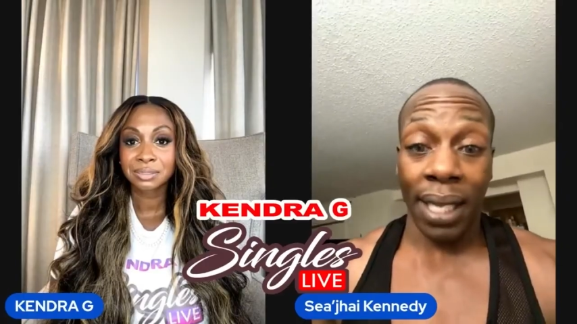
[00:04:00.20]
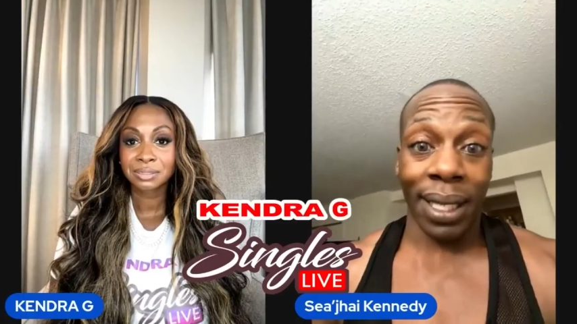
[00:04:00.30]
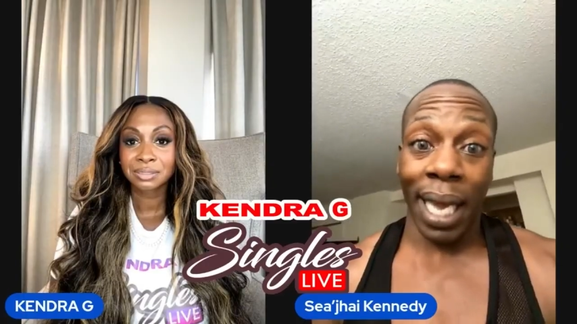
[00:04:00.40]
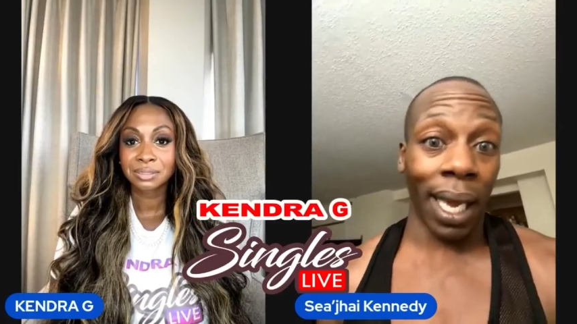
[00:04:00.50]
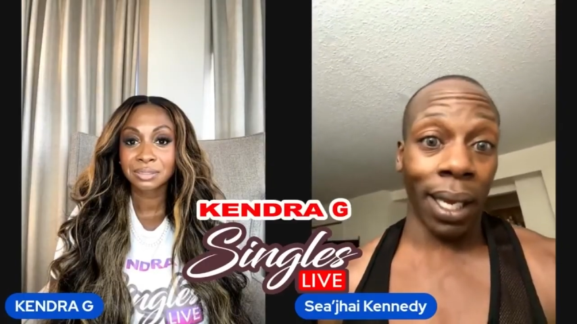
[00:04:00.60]
Speaker 1: I
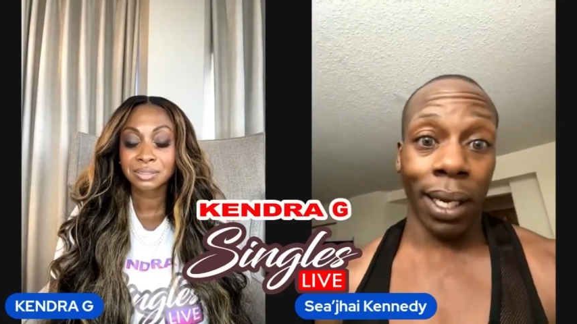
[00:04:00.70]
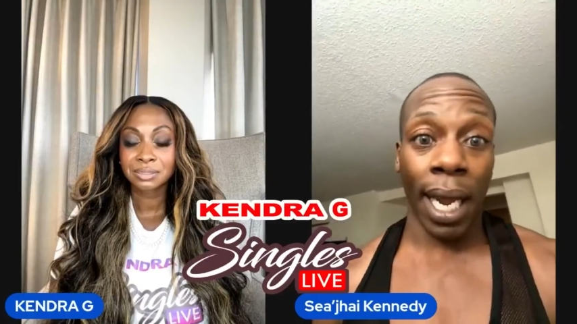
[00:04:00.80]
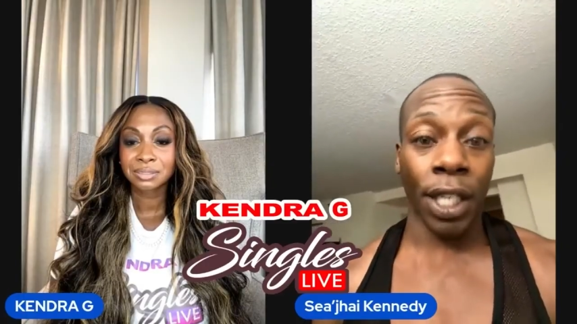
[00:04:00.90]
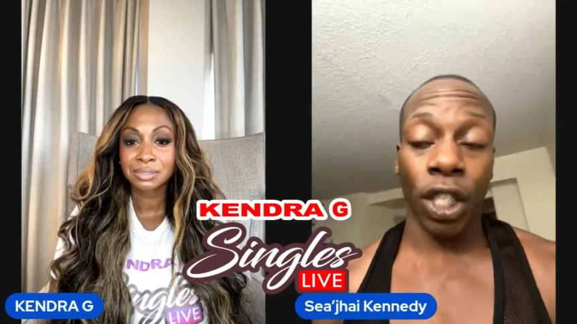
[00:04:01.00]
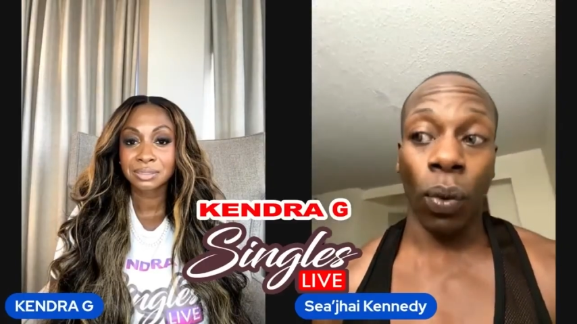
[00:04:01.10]
stayed, and
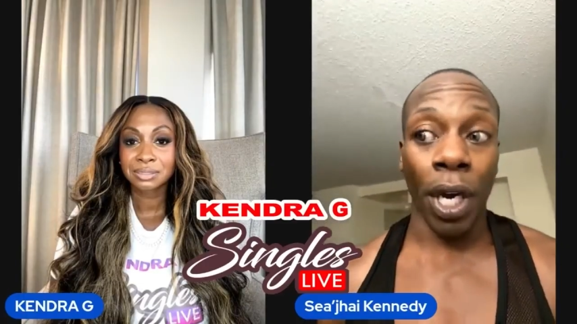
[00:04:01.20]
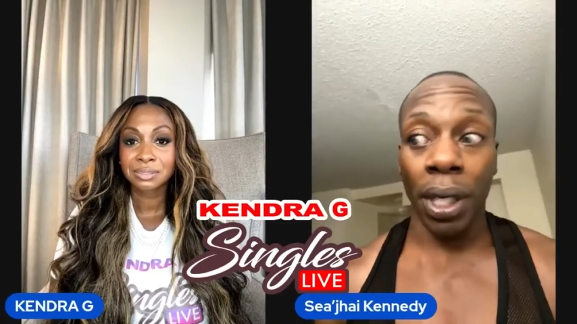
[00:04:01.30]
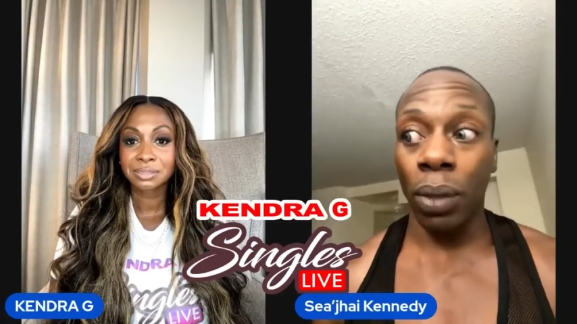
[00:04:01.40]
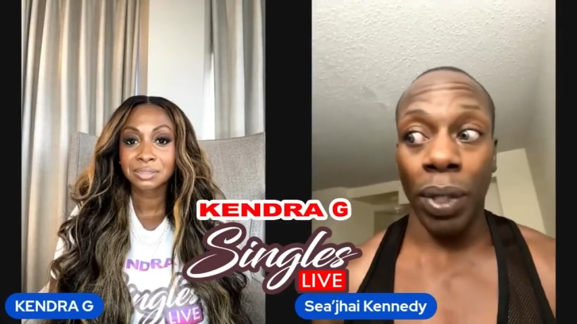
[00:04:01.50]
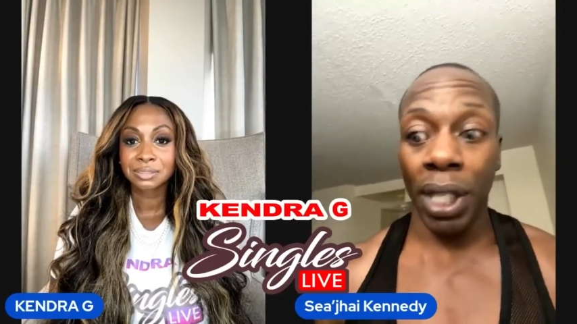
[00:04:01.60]
I just
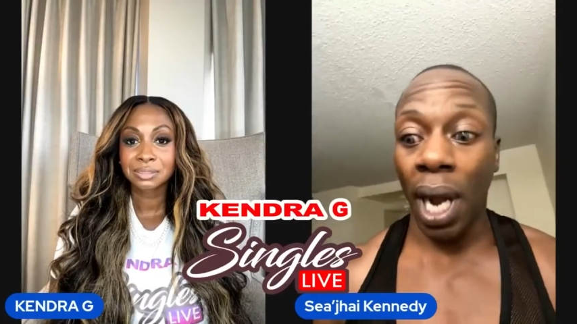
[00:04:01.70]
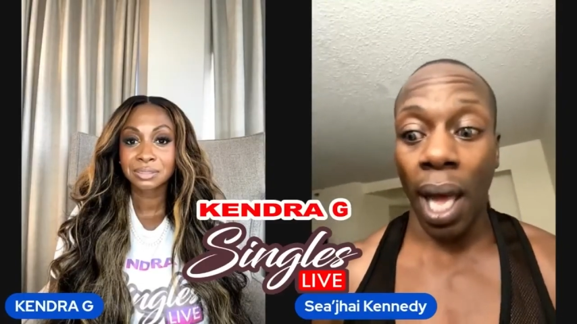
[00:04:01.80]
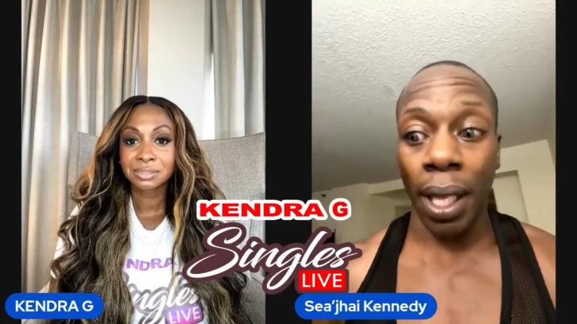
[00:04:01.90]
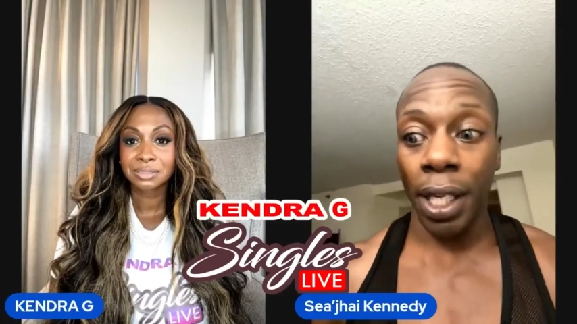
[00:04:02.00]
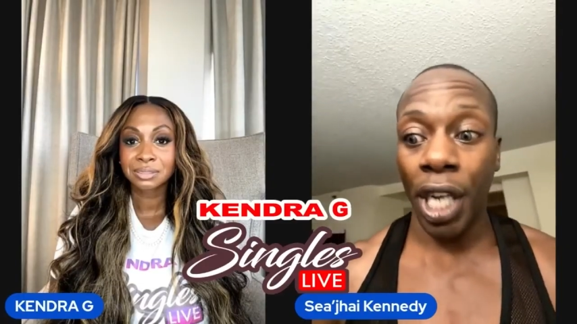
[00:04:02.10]
worked and went to
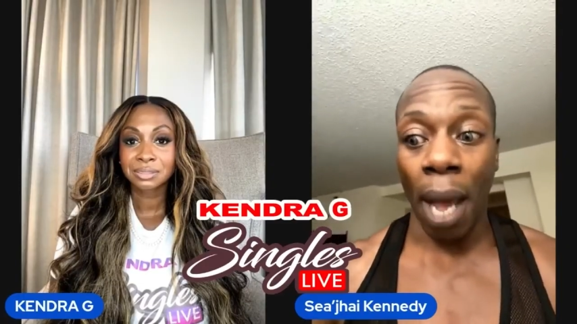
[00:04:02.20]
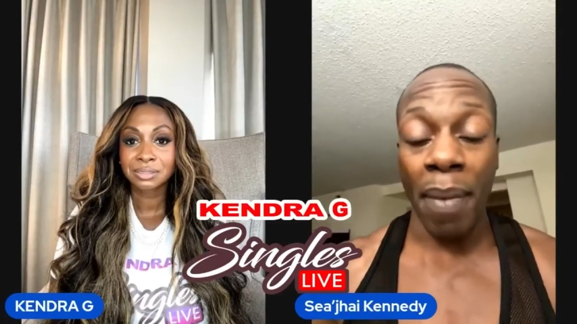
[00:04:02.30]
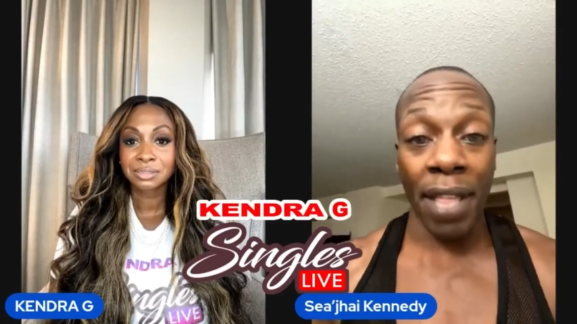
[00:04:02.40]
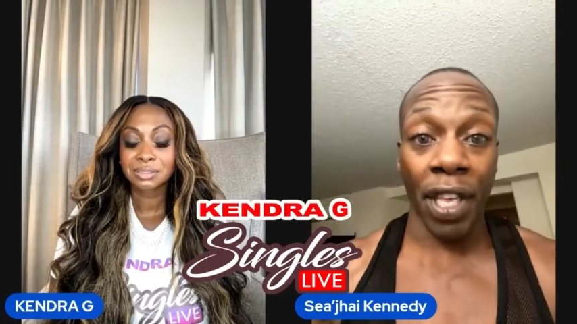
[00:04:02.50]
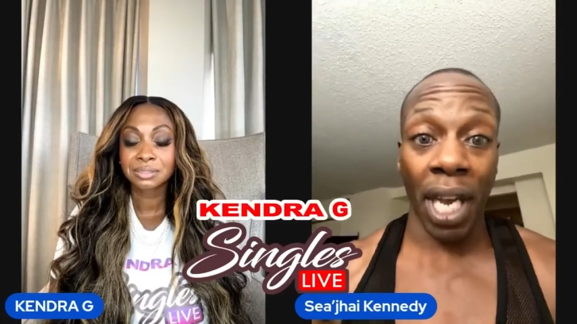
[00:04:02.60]
college. I
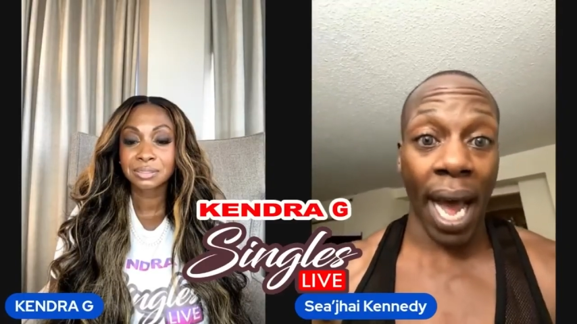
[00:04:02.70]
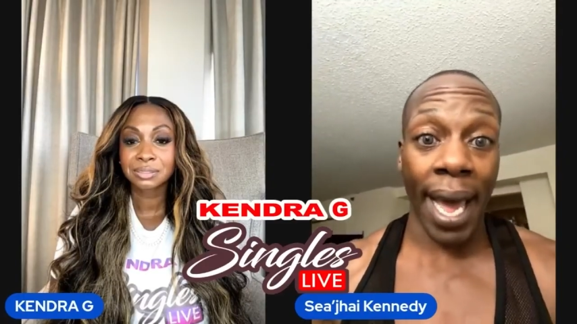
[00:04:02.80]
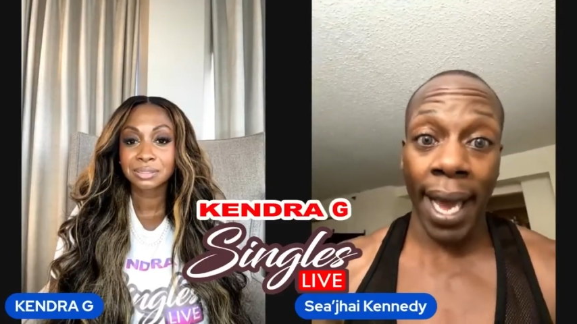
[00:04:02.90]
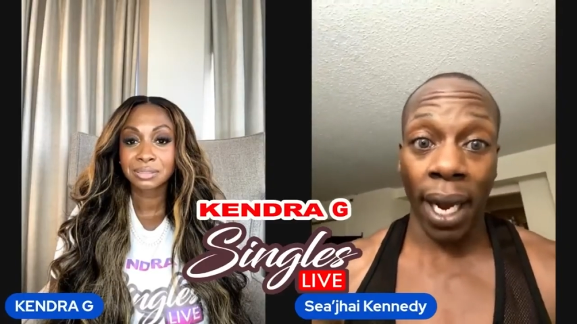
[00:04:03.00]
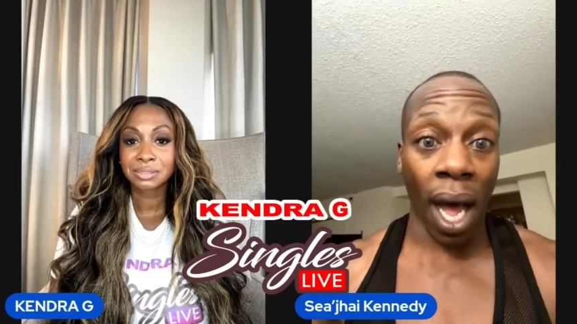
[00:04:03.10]
met the guy
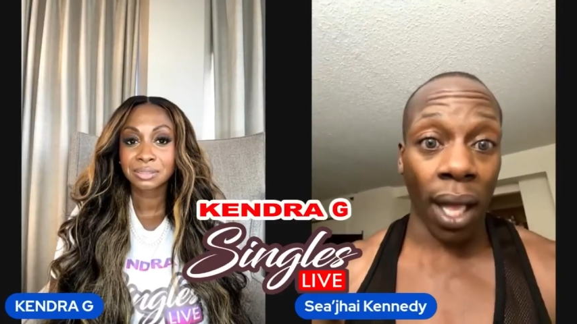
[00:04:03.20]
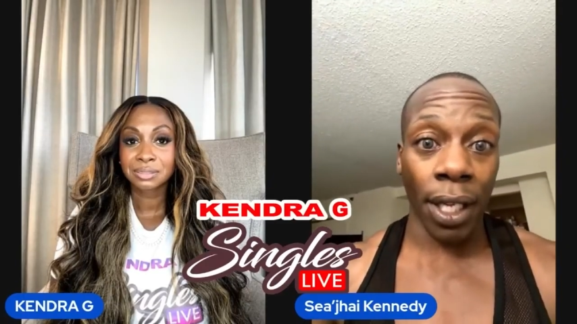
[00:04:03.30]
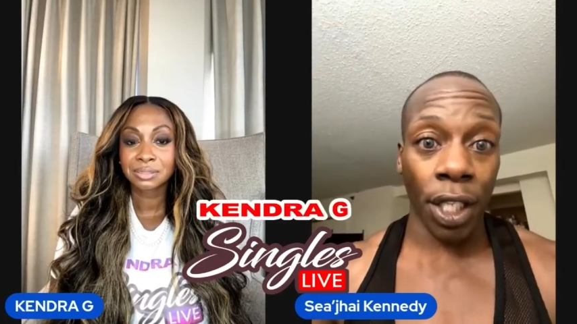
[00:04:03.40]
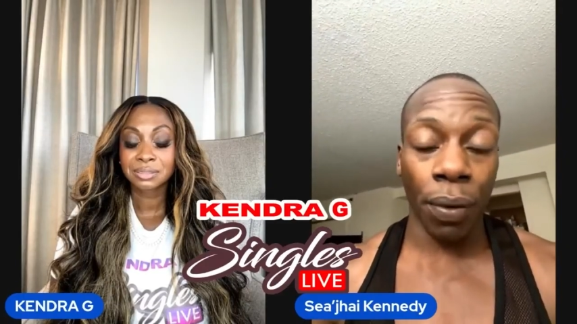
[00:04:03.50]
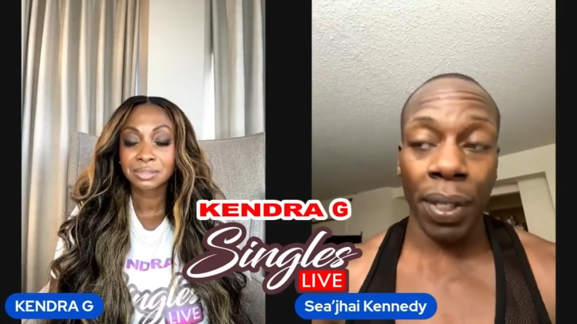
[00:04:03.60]
at
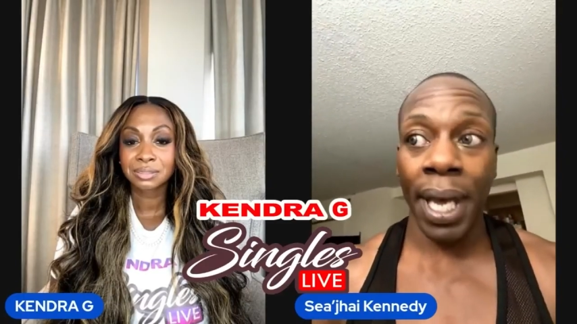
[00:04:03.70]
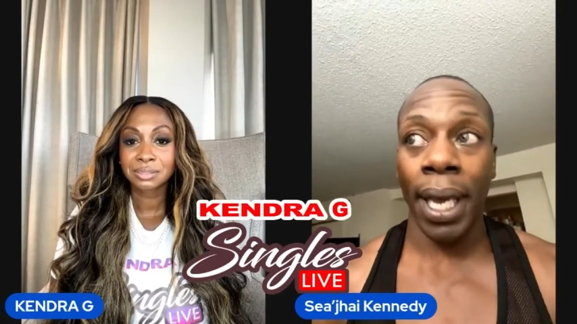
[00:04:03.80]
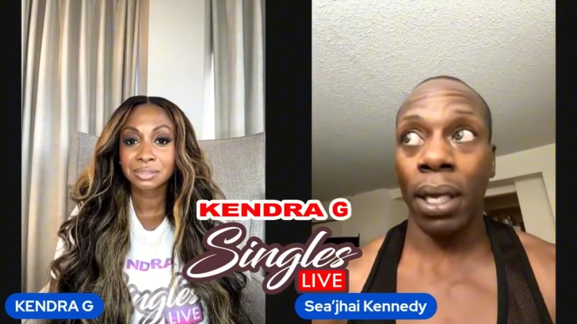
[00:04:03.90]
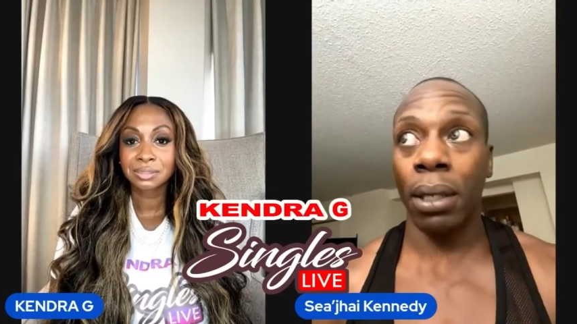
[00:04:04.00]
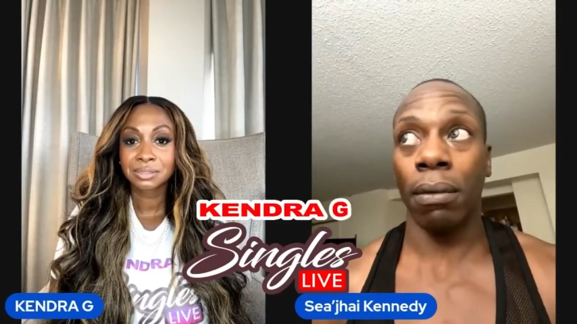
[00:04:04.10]
college. He was
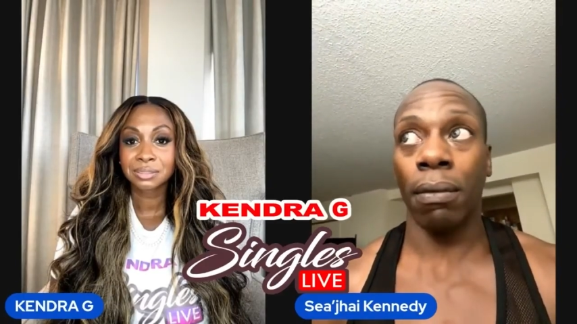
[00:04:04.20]
like